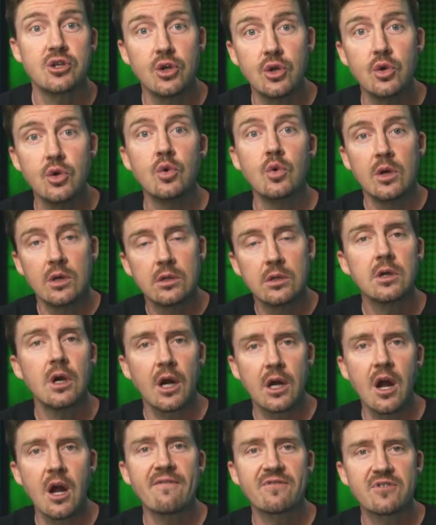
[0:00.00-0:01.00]
to
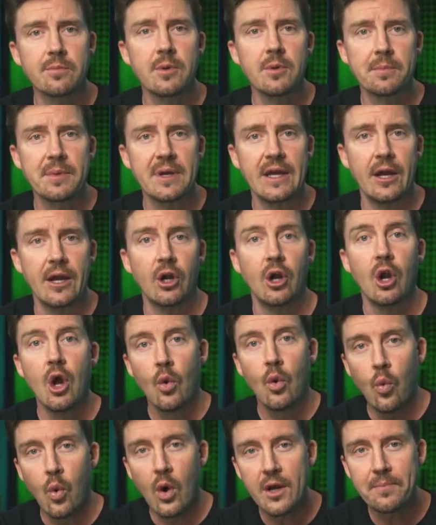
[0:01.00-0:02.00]
a comfortable beginner.
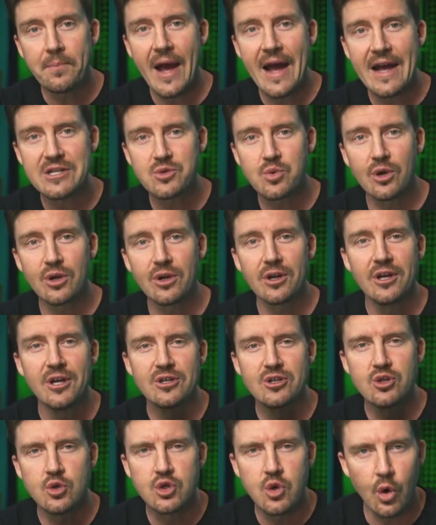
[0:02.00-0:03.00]
1Password
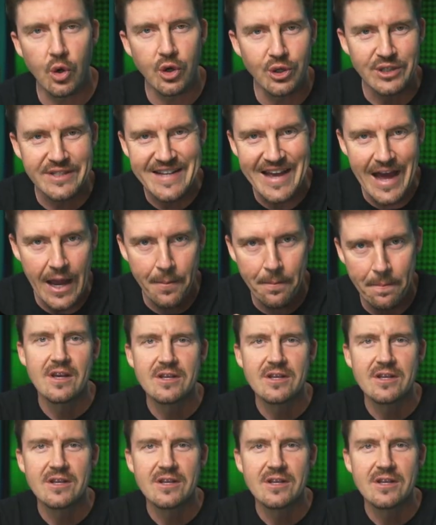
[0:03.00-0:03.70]
tutorial time.